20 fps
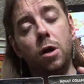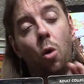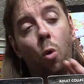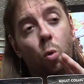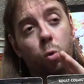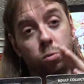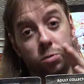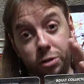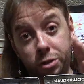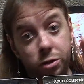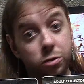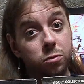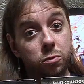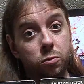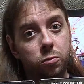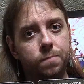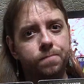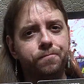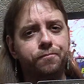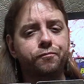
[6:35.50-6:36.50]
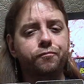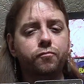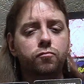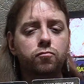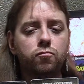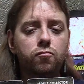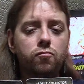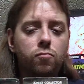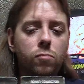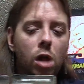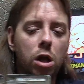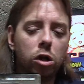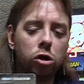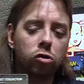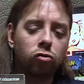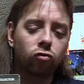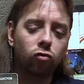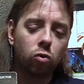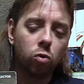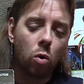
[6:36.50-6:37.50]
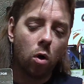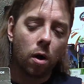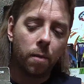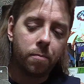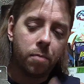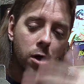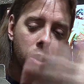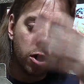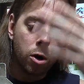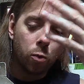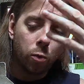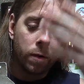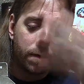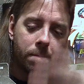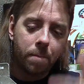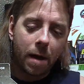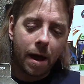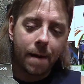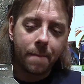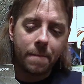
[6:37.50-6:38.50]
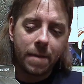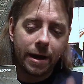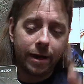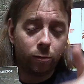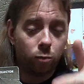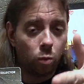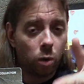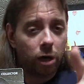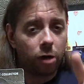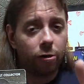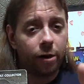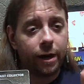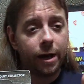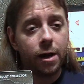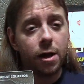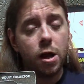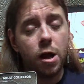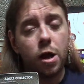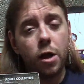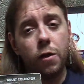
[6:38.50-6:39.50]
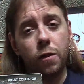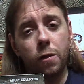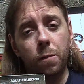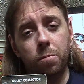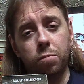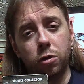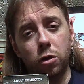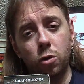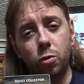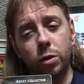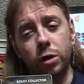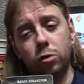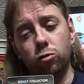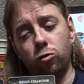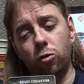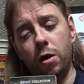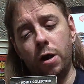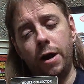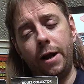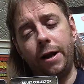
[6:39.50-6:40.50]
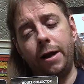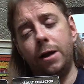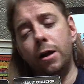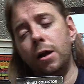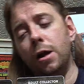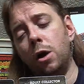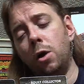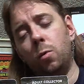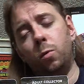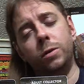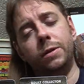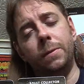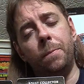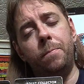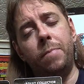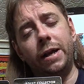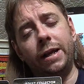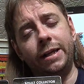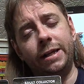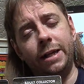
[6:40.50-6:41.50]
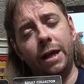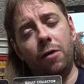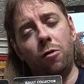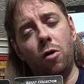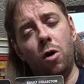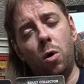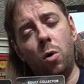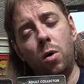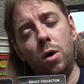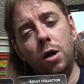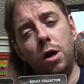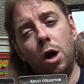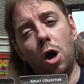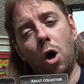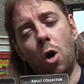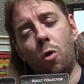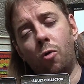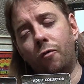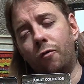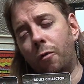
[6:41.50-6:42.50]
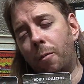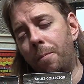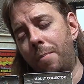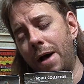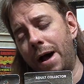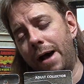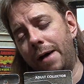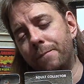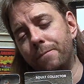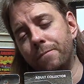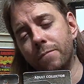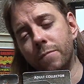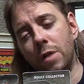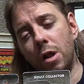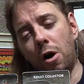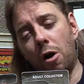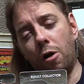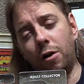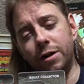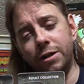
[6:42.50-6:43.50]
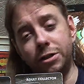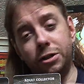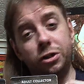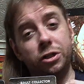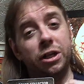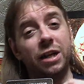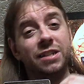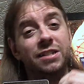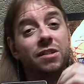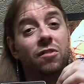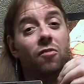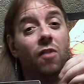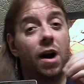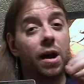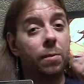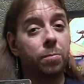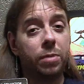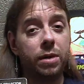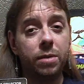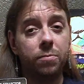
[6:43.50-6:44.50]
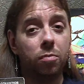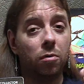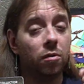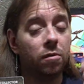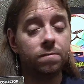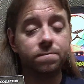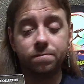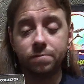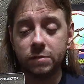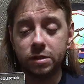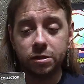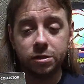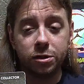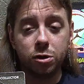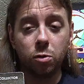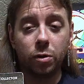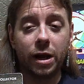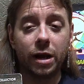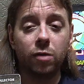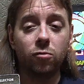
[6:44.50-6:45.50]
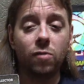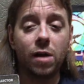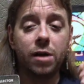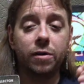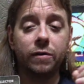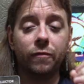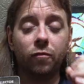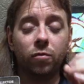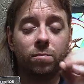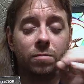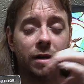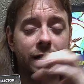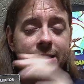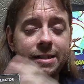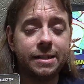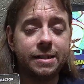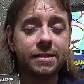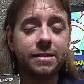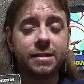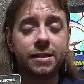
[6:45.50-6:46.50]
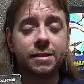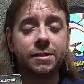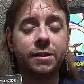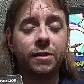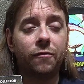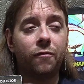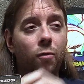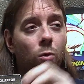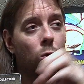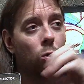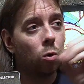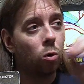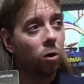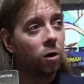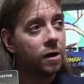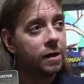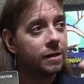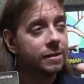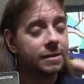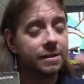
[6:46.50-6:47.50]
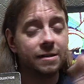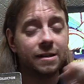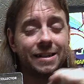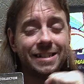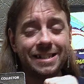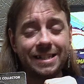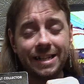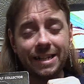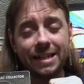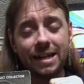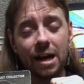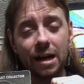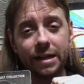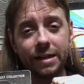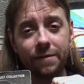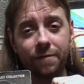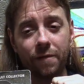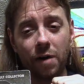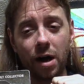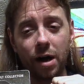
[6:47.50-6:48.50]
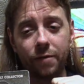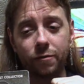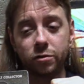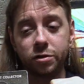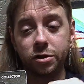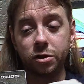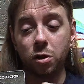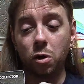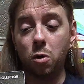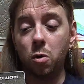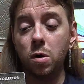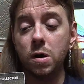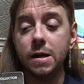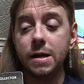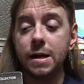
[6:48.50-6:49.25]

or two grew up with Batman wearing the blue and gray with the big yellow oval bat on his chest. A lot of people. There's no getting around it. From 1964 to 1995 or so,